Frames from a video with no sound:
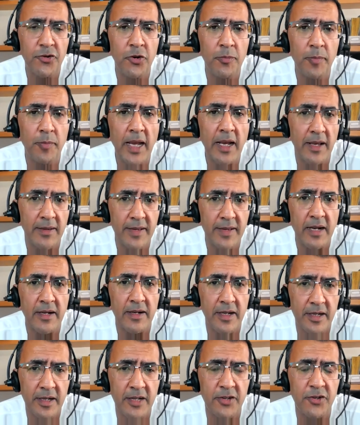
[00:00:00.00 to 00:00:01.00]
to make us
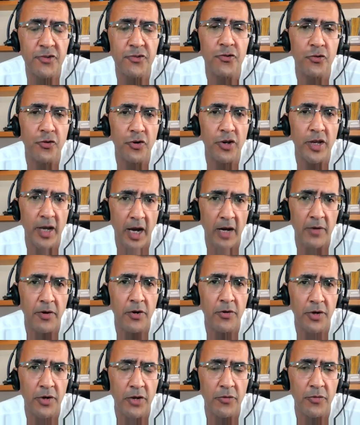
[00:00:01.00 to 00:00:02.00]
actually destroy our
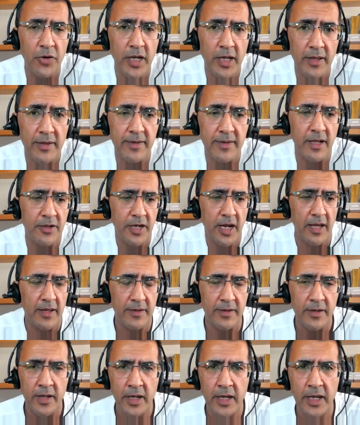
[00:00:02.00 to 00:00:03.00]
own careers, such
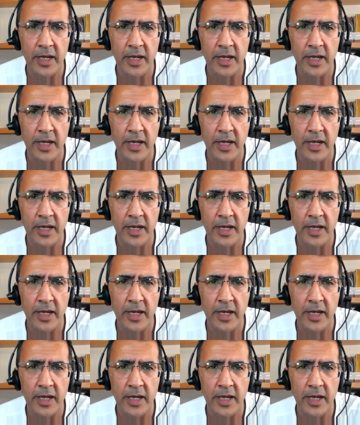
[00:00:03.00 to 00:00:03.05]
as